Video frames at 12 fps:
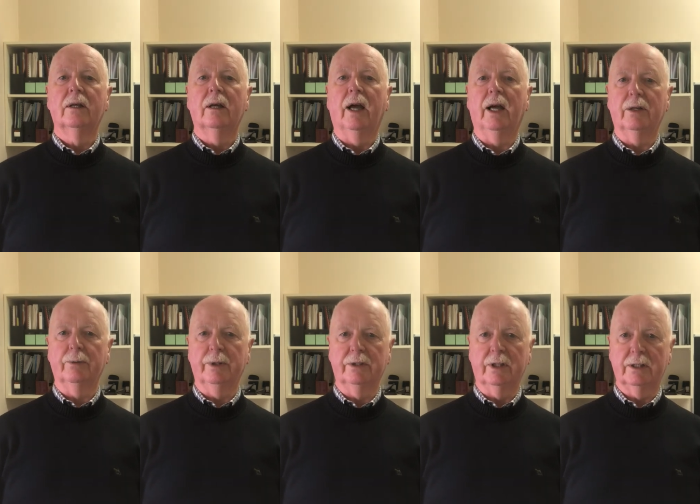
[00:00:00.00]
How do
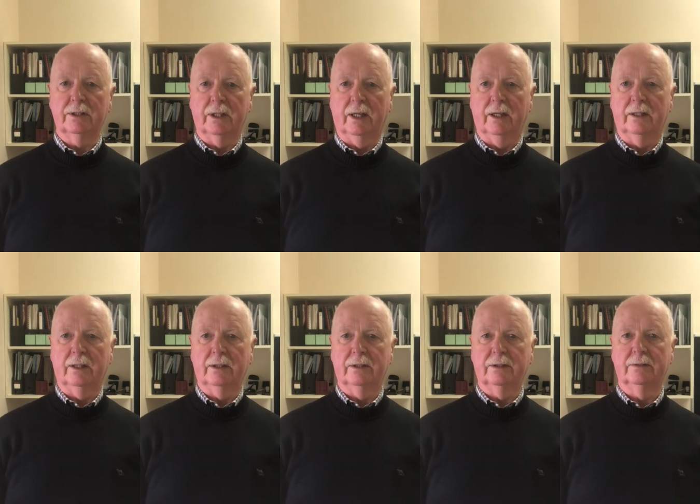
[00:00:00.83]
we address that?
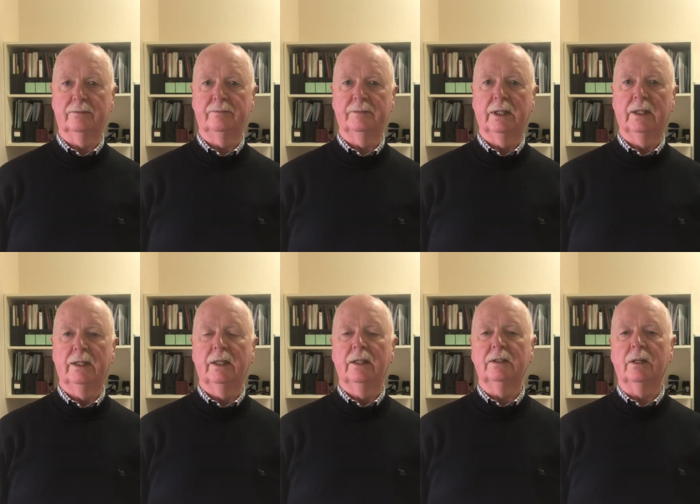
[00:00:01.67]

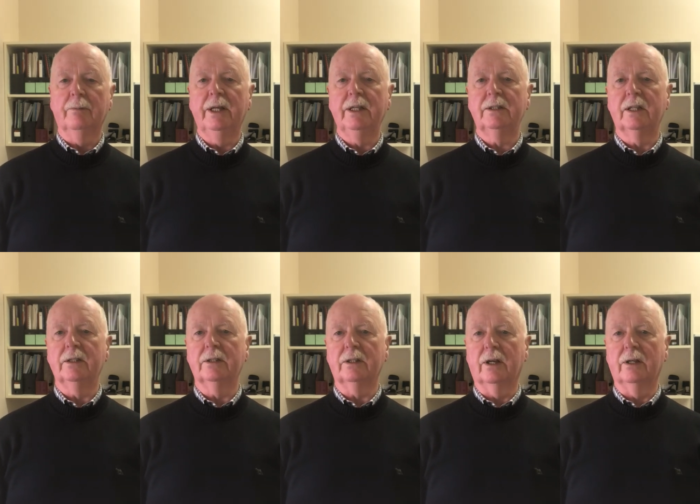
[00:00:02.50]
So men
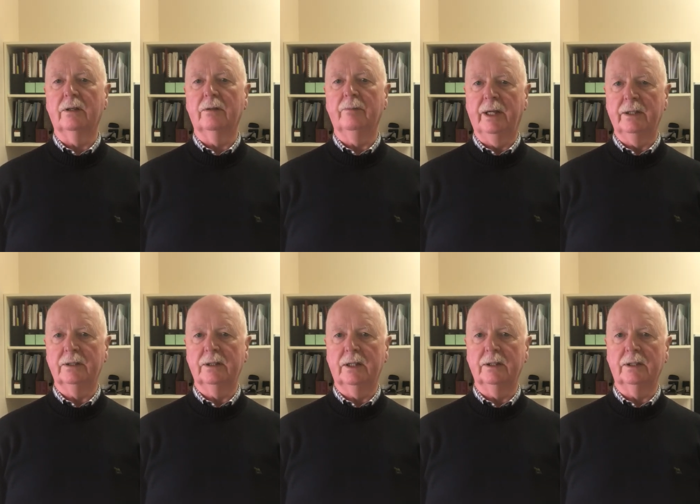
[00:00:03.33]
tend to
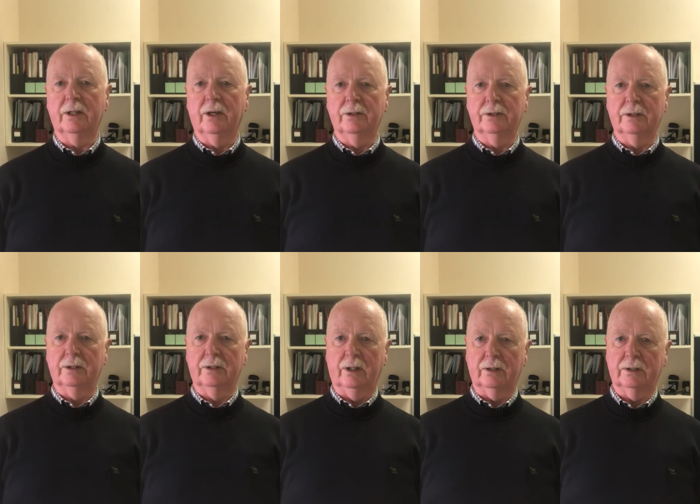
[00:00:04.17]
go to the
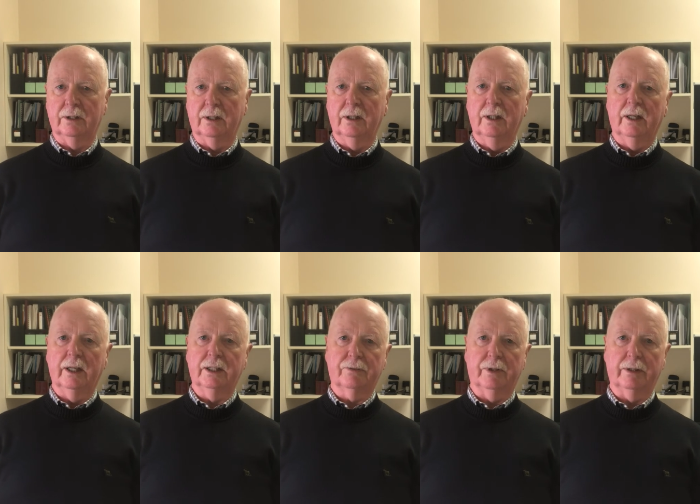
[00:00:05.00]
doctor
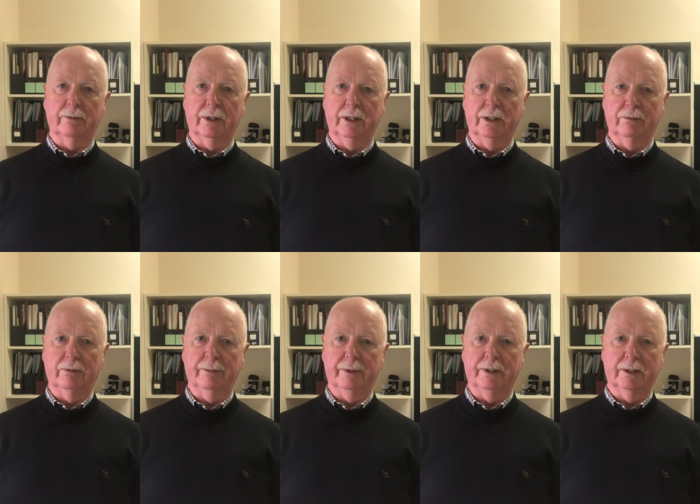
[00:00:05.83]
less frequently than
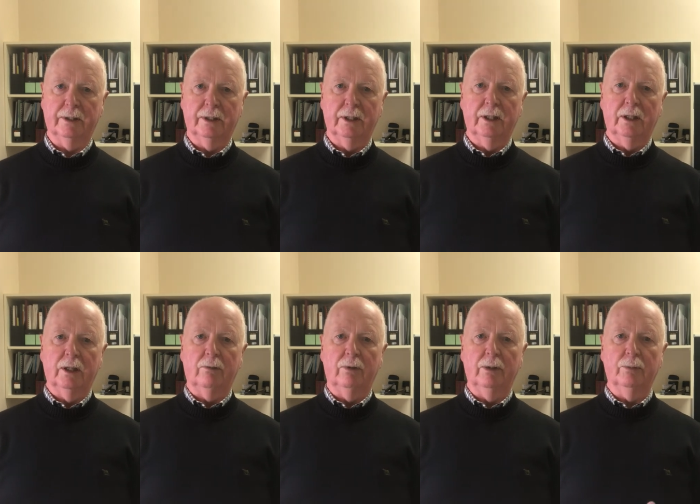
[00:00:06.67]
women.
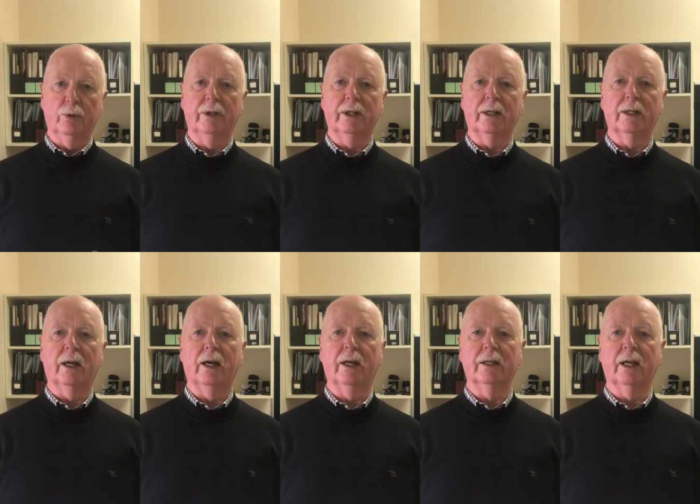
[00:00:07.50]
We're more
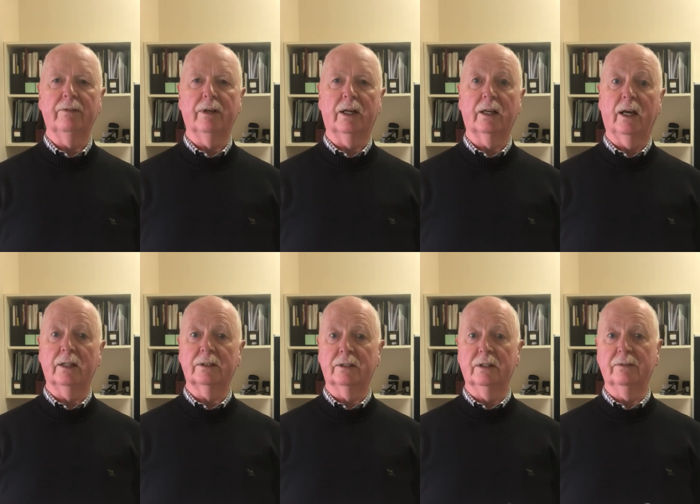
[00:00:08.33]
inclined to have our car
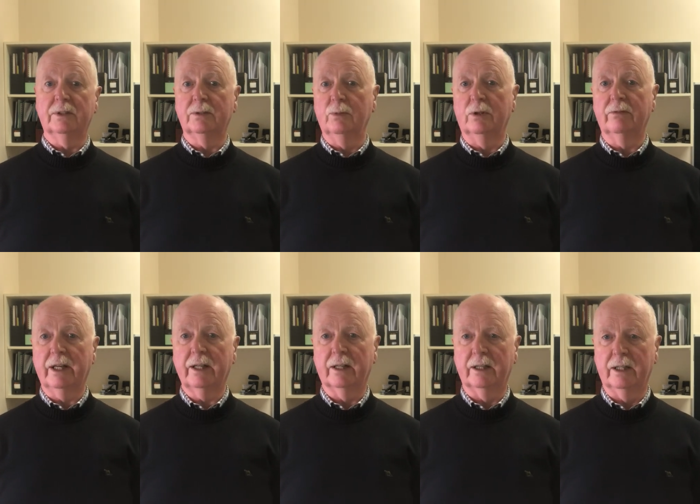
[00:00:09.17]
serviced more
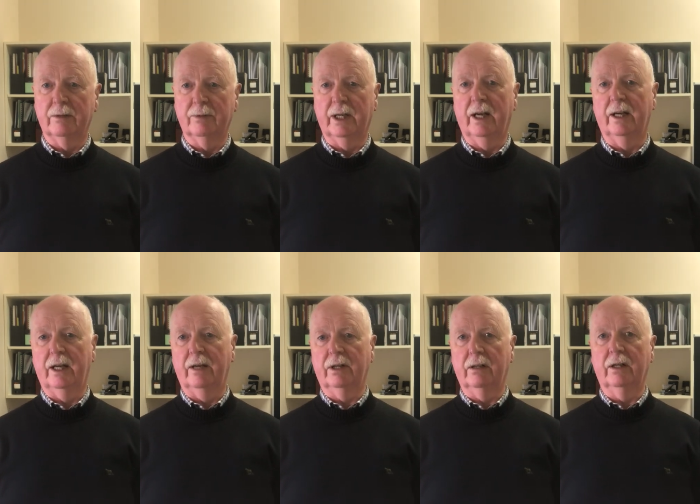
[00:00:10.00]
regularly than we are to
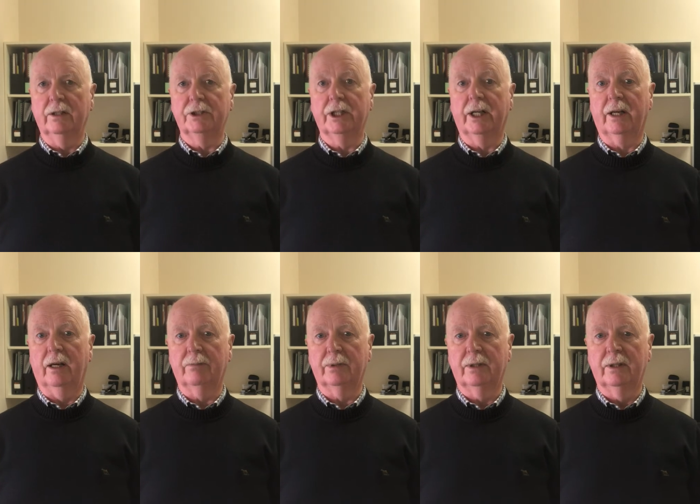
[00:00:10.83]
have our own checkup.